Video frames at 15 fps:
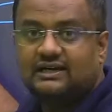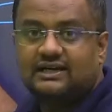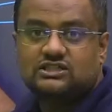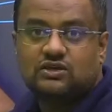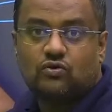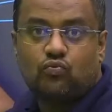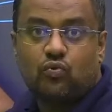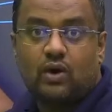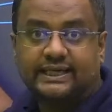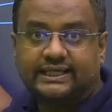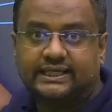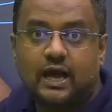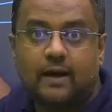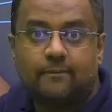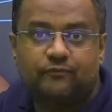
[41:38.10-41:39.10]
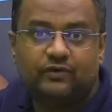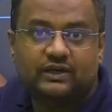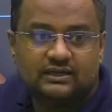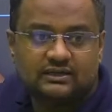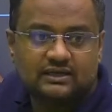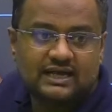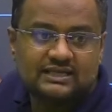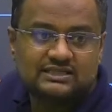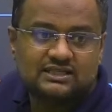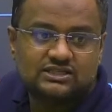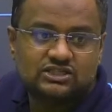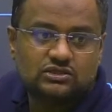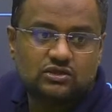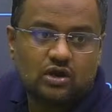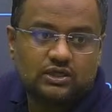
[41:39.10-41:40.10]
as the World Cup winner, guys. This
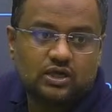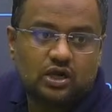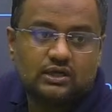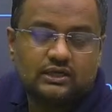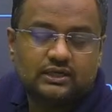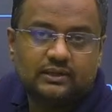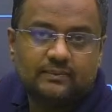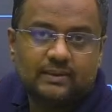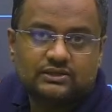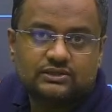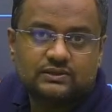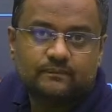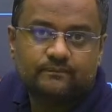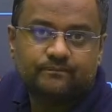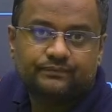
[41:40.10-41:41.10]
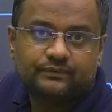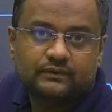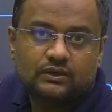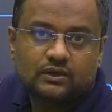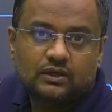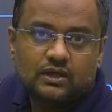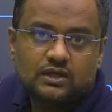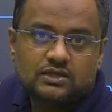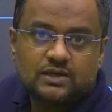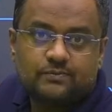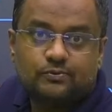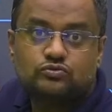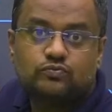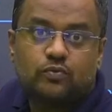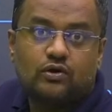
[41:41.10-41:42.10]
is not an ordinary match.
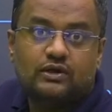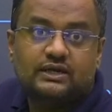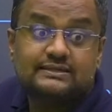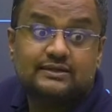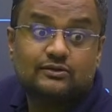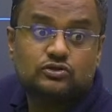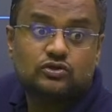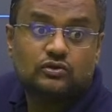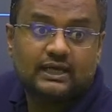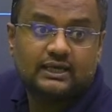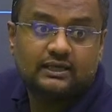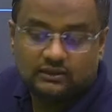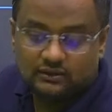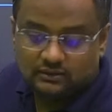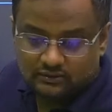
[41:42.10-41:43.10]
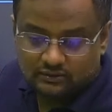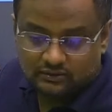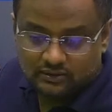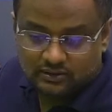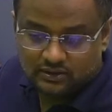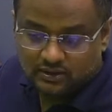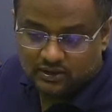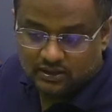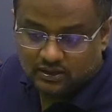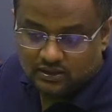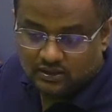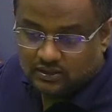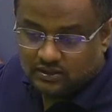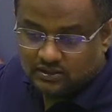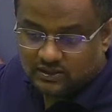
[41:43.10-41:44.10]
Suppose boundaries are also tie.
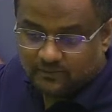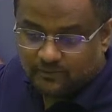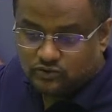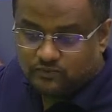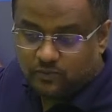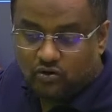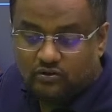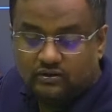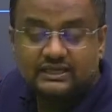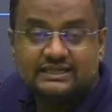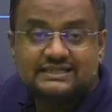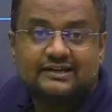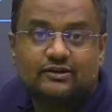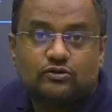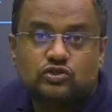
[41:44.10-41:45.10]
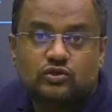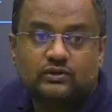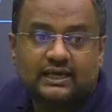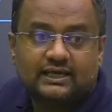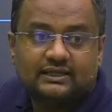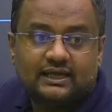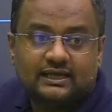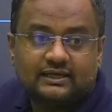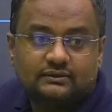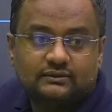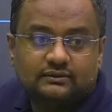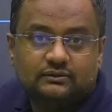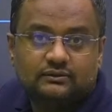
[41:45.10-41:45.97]
Suppose boundaries are also tie, then